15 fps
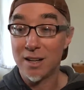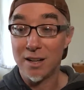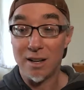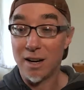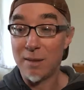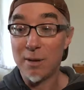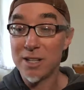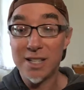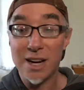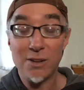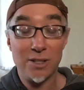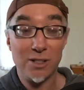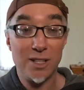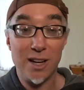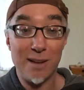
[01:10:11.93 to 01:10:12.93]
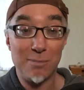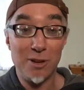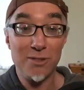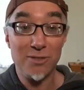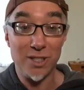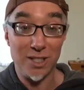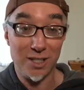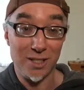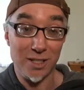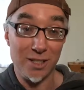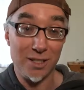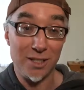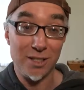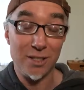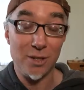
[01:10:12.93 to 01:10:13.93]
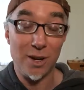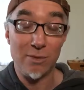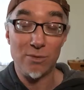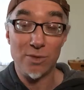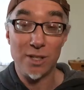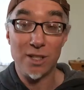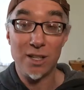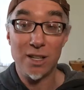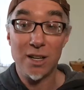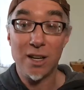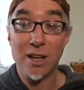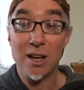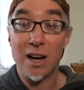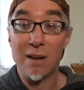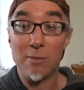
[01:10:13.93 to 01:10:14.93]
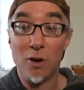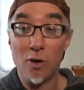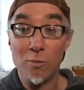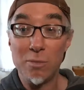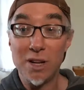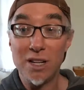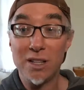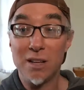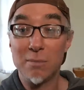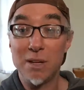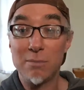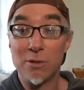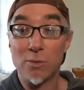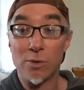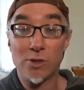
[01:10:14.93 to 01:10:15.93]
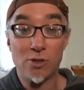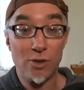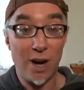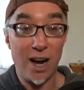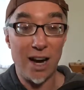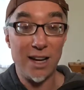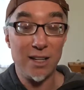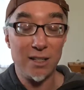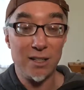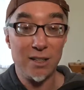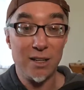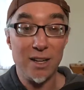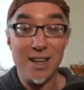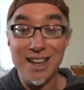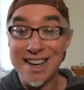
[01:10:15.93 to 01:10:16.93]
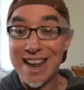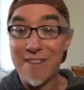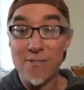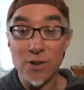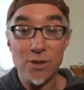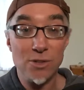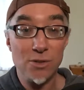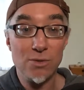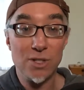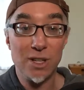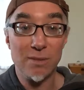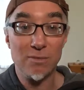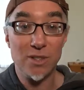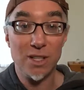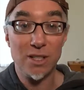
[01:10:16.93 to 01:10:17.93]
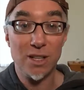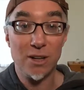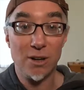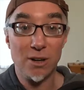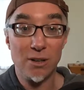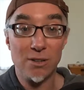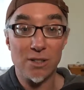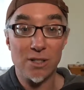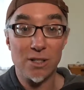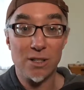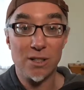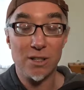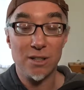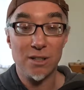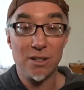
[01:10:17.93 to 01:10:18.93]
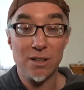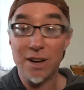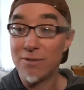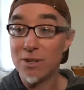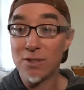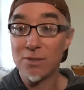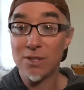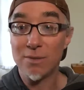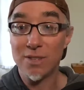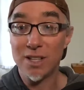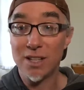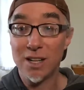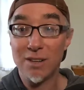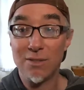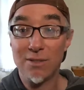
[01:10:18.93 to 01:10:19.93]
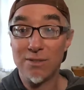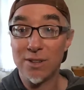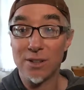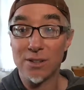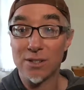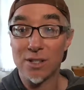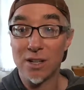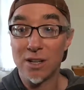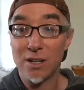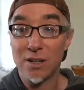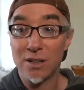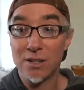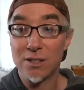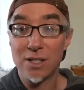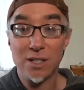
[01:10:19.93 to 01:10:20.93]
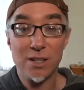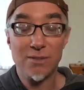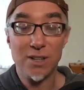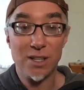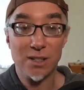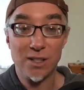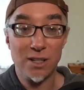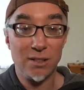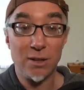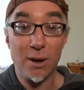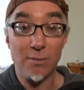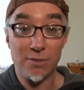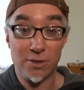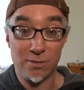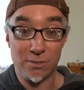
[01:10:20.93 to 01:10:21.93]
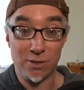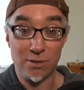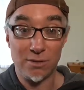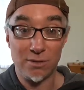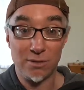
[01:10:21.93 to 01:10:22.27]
I'm undoubtedly not perfect at this. So I'm hoping that people will try, never do something that hurts, never do something that even feels significantly uncomfortable,